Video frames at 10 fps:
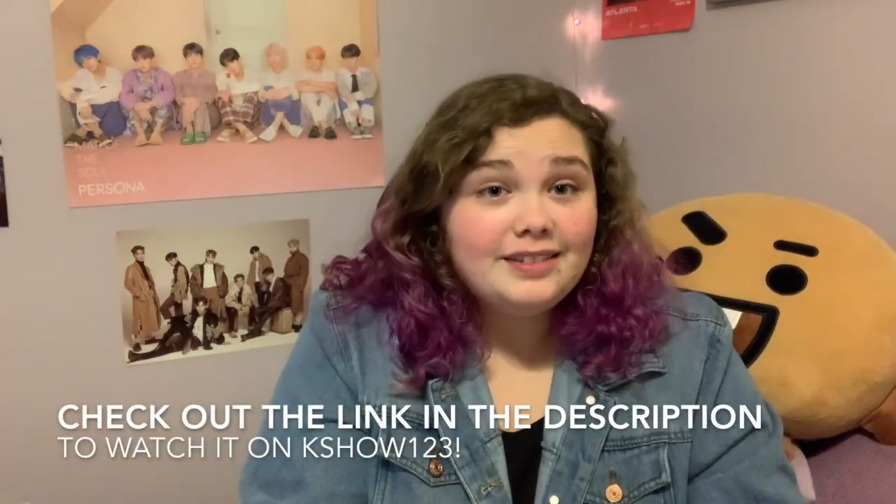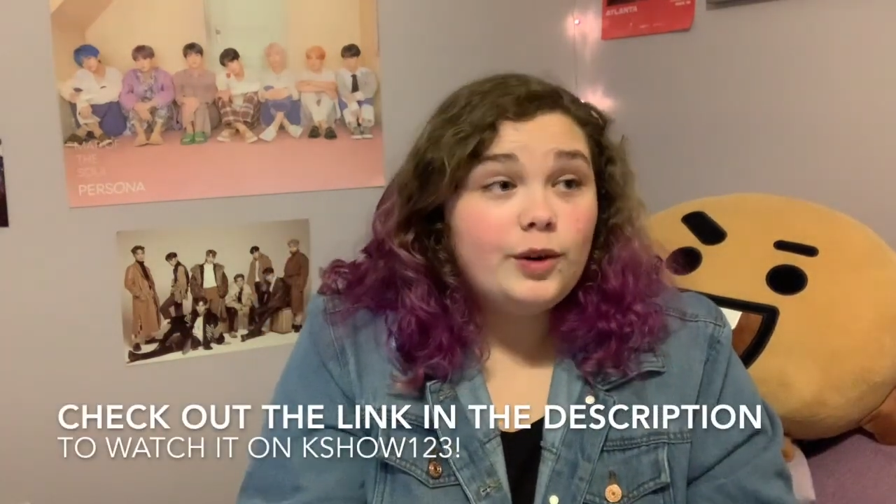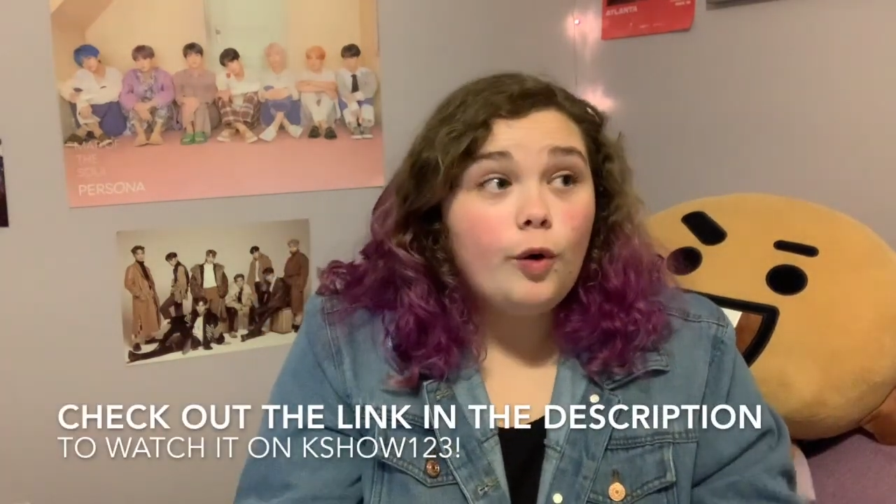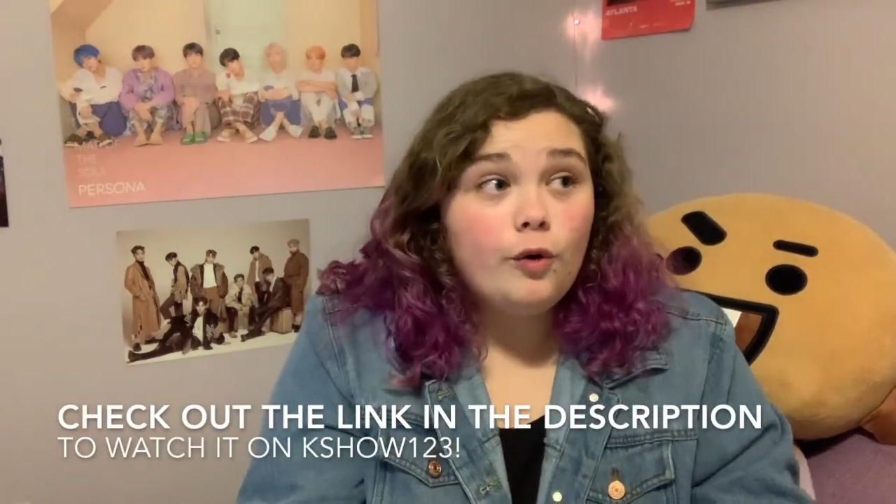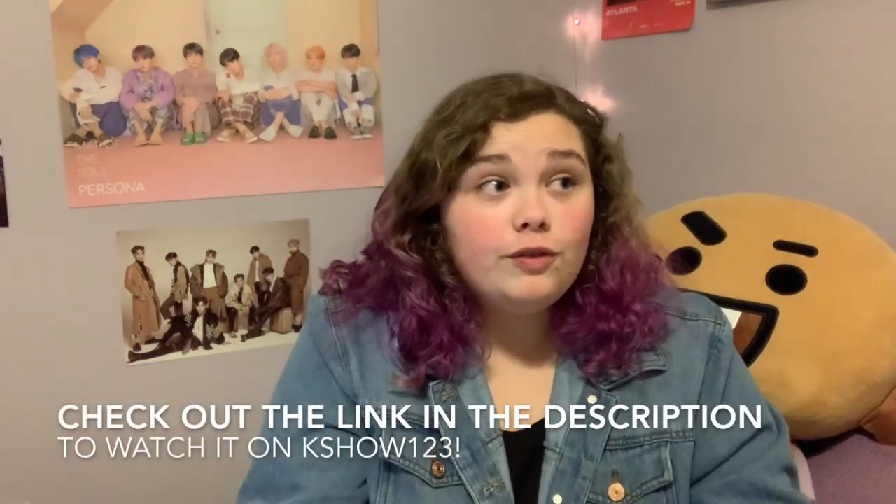so
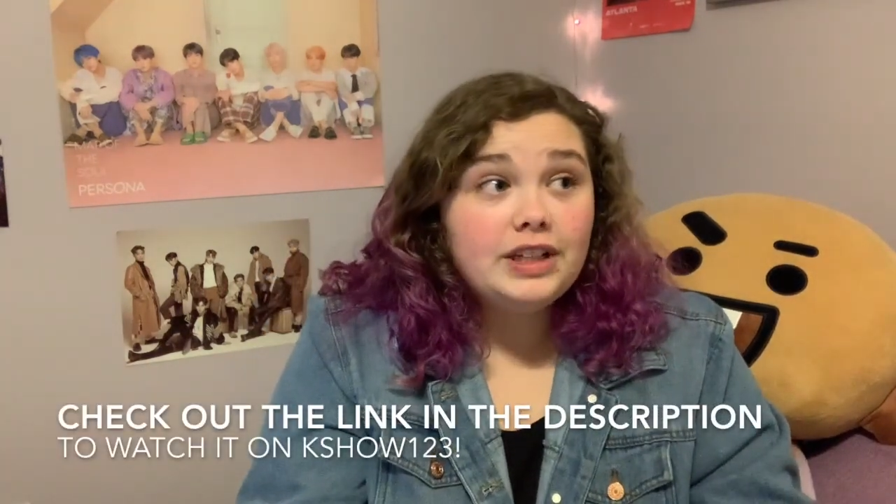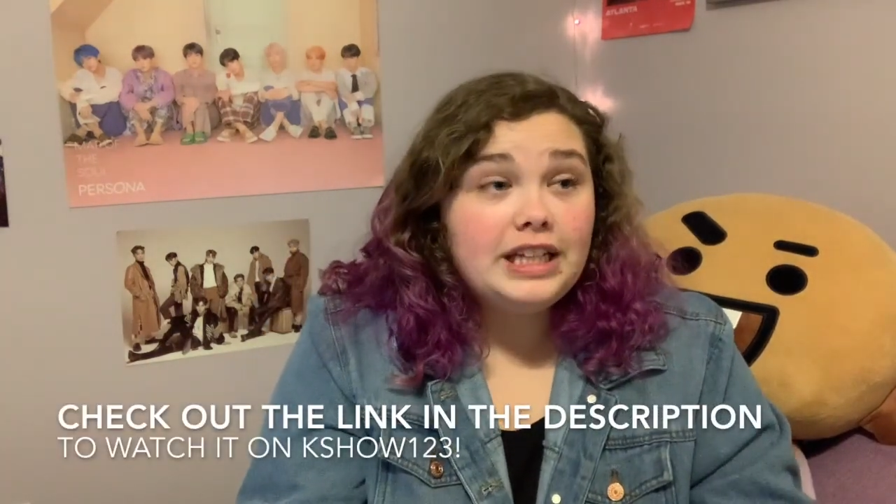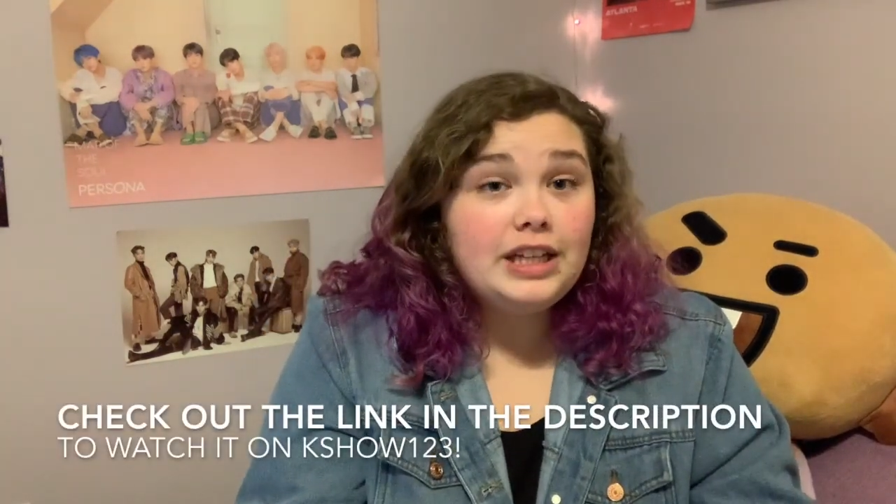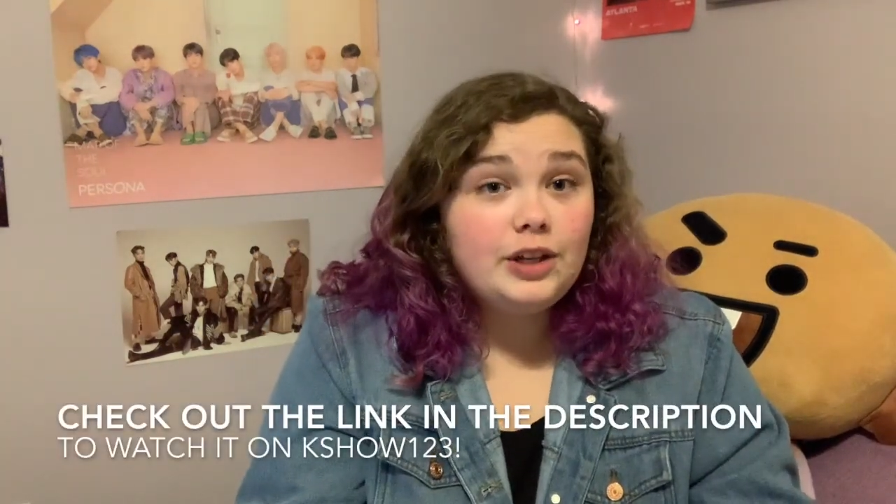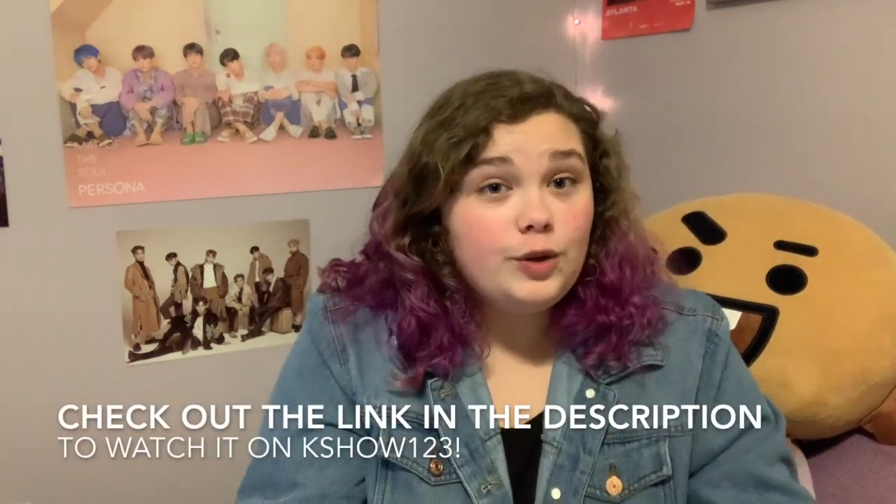
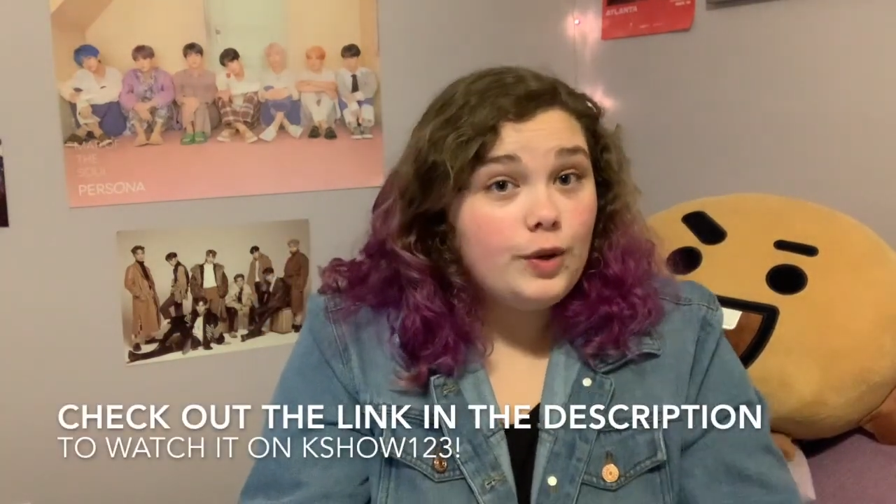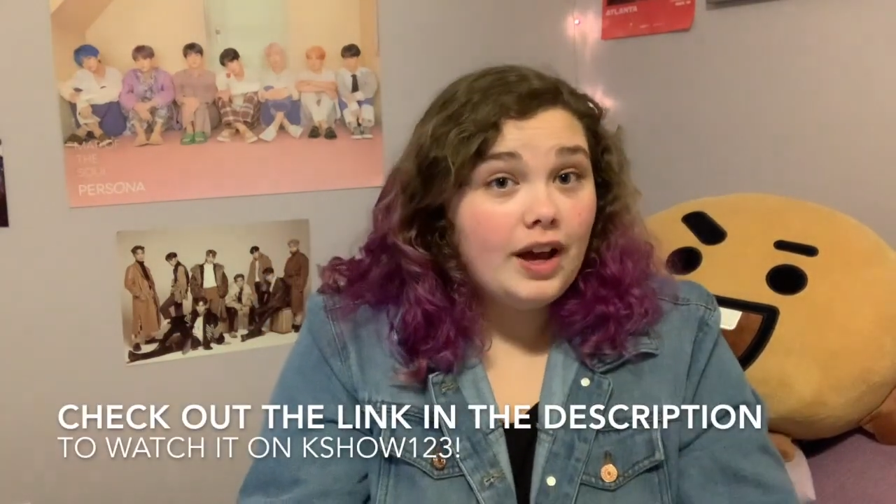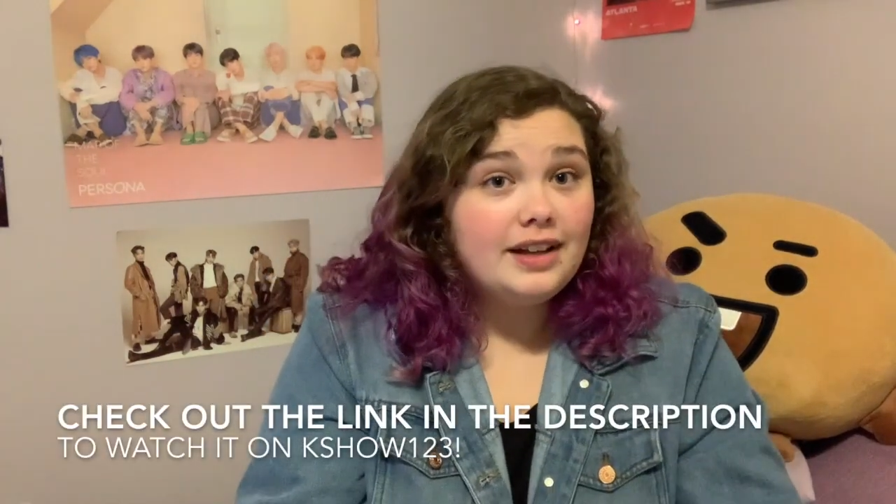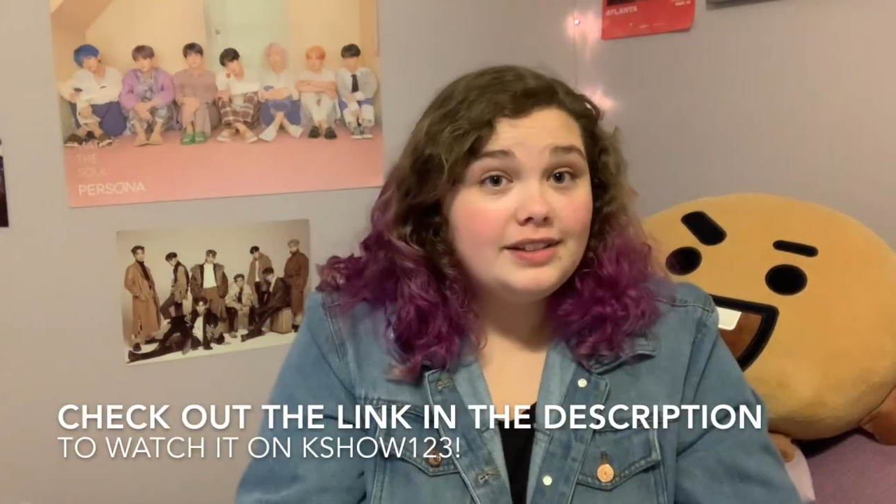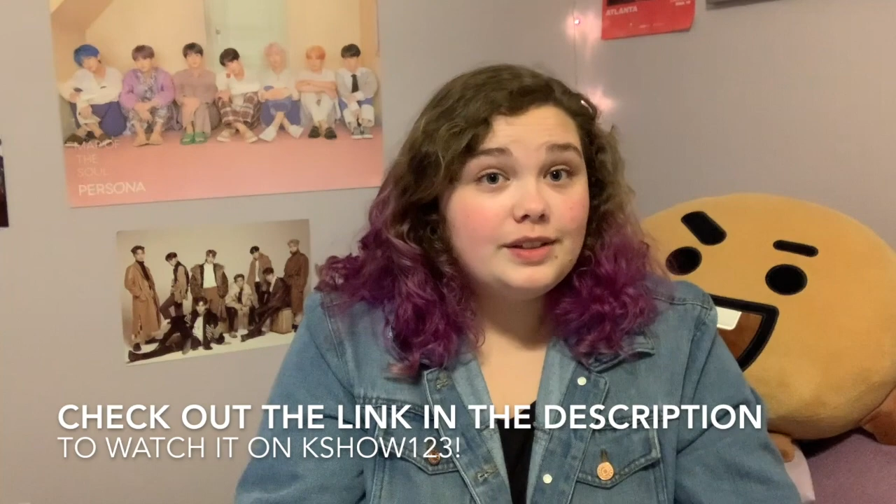hopefully you
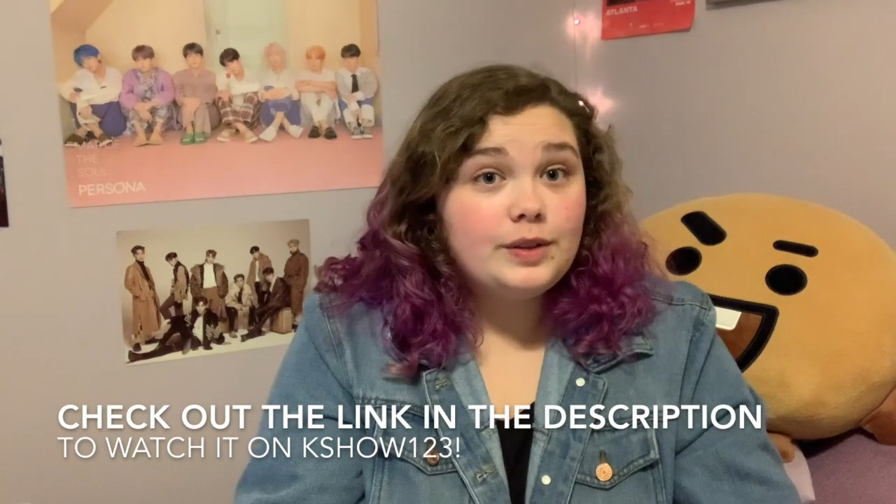guys